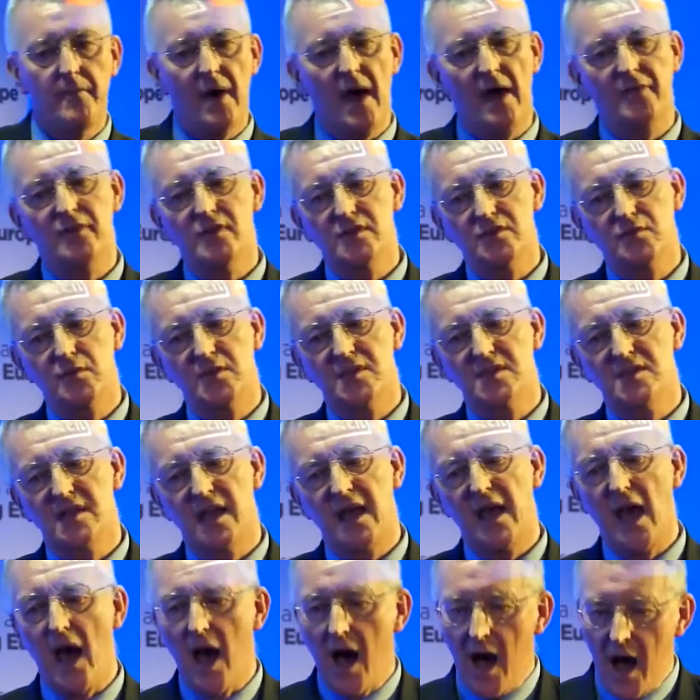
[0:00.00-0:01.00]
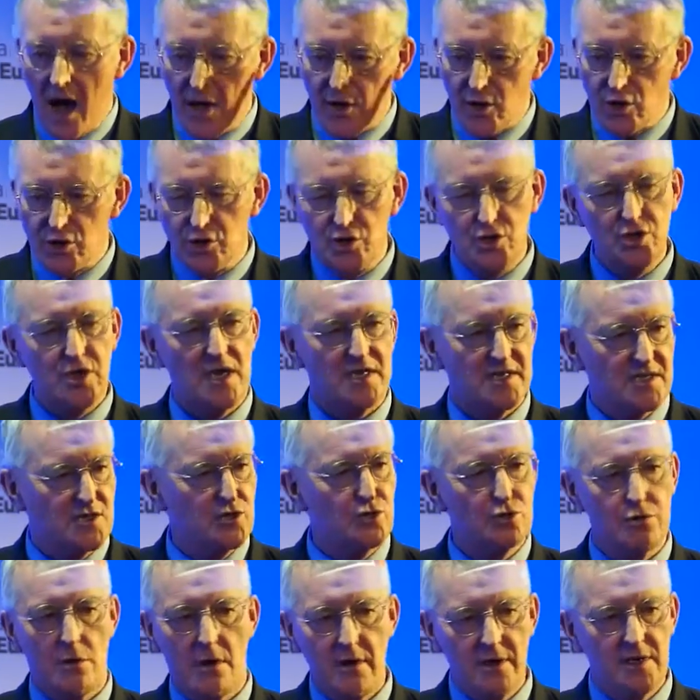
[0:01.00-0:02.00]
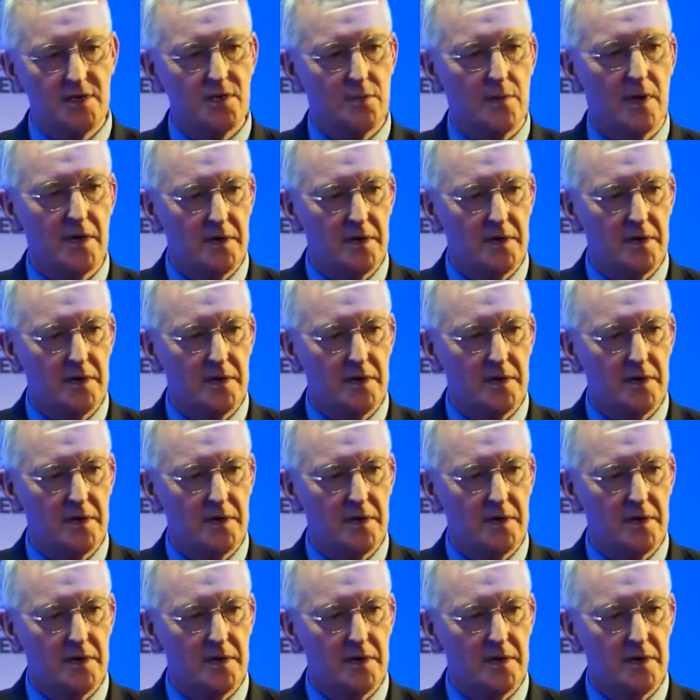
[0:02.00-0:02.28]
others would say, you're just trying to